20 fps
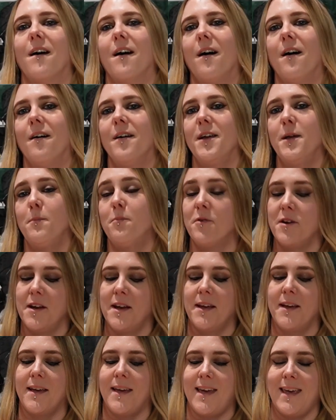I
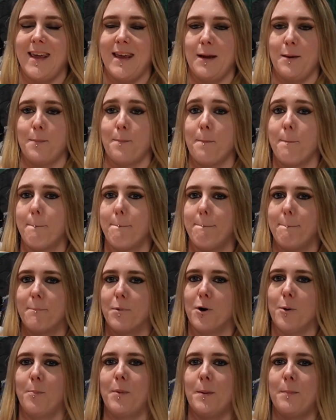bring a
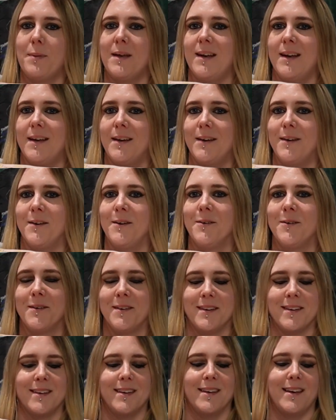proper pillow,
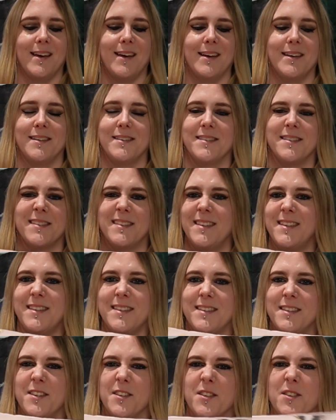and this
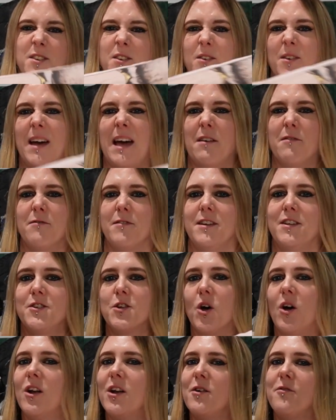is just your average
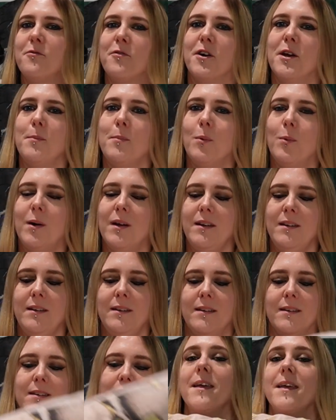hollow fibre one.
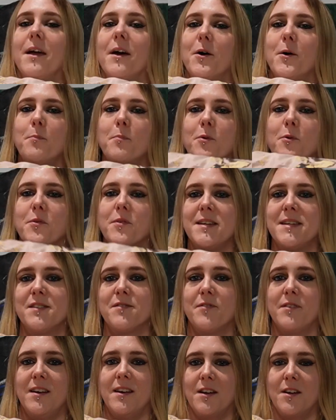Yeah, I brought this
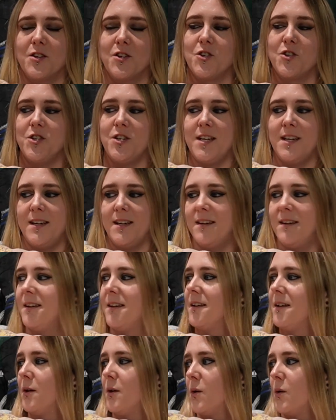for last year
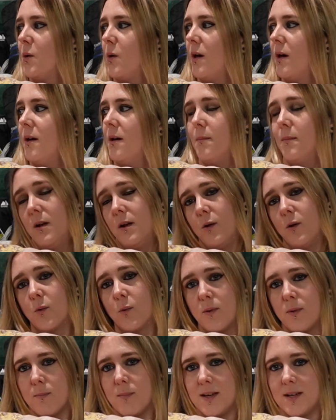along
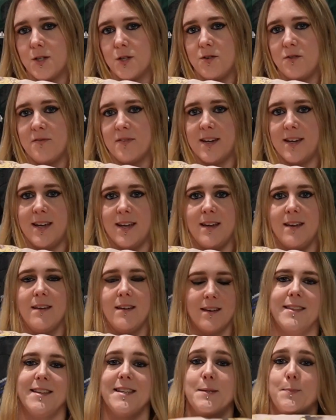with my duvet.
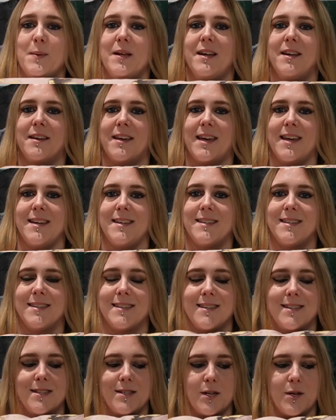This pillowcase is
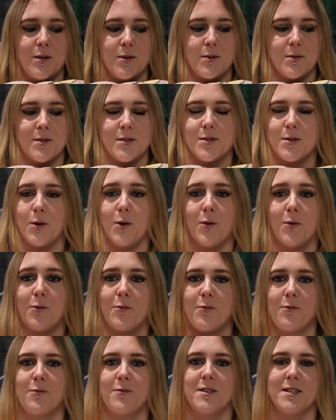so
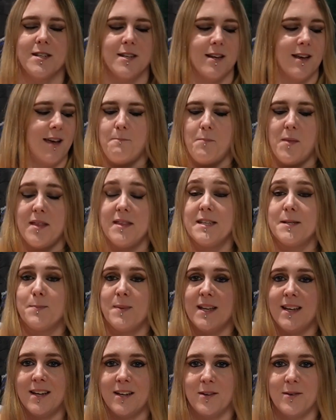soft, and this
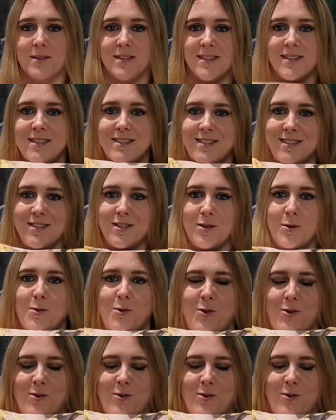pillow is just so...